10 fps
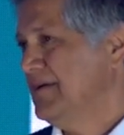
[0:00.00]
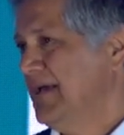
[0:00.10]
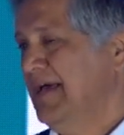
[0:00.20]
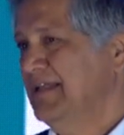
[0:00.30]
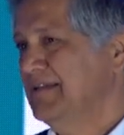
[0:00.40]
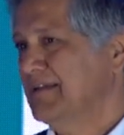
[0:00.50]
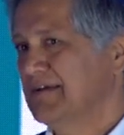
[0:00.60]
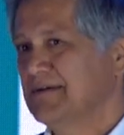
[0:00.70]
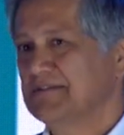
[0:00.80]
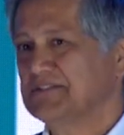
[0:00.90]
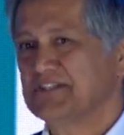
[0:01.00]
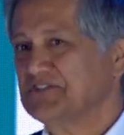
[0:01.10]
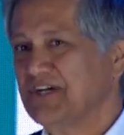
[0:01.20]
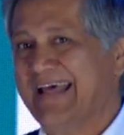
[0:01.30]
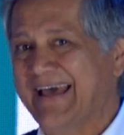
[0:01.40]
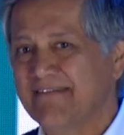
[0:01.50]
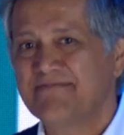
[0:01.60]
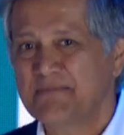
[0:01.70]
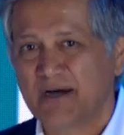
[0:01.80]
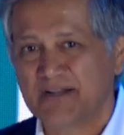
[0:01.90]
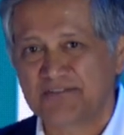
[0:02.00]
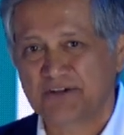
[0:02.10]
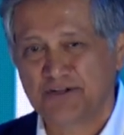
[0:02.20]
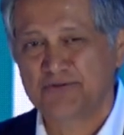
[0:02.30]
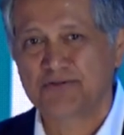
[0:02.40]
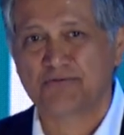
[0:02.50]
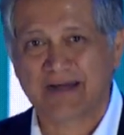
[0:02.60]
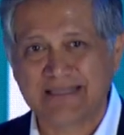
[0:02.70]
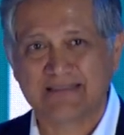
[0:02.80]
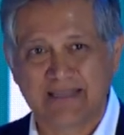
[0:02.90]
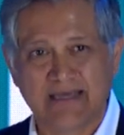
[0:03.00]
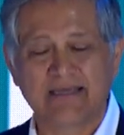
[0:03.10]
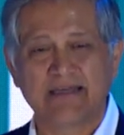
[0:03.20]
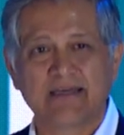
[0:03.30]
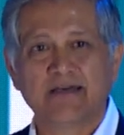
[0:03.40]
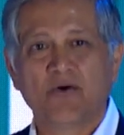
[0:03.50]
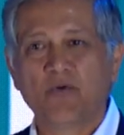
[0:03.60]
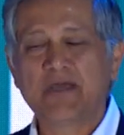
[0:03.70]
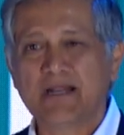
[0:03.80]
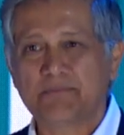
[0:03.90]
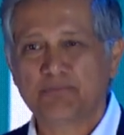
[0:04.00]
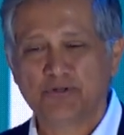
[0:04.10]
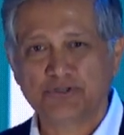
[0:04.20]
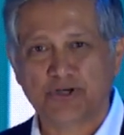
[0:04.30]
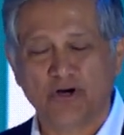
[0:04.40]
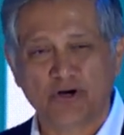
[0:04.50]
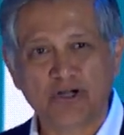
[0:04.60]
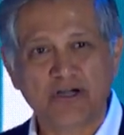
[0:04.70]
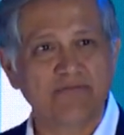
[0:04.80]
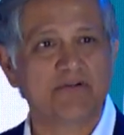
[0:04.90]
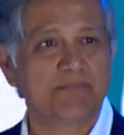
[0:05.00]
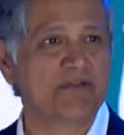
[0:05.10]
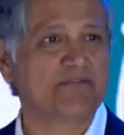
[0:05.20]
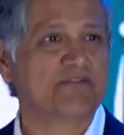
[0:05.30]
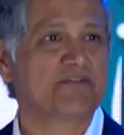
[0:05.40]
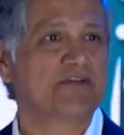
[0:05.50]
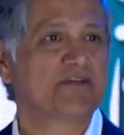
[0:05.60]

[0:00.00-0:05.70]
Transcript: And since not everybody is going to do the right thing, we got to push our governments